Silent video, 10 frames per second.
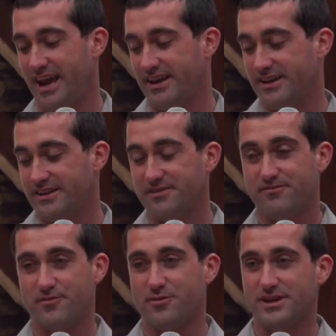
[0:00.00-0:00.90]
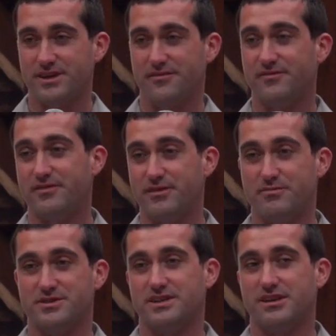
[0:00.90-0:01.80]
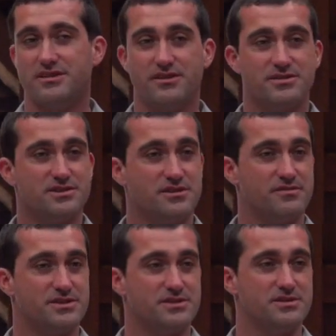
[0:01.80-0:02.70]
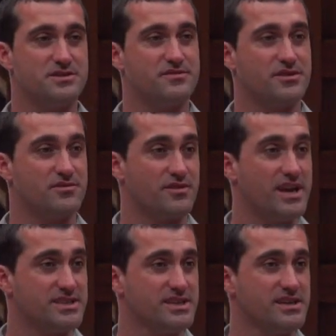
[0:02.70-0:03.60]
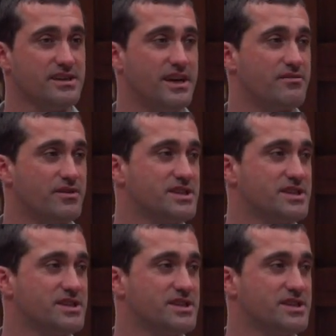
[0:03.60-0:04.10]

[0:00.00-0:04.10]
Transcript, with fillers: And in the 40 to 50% of the Earth's surface used for grazing and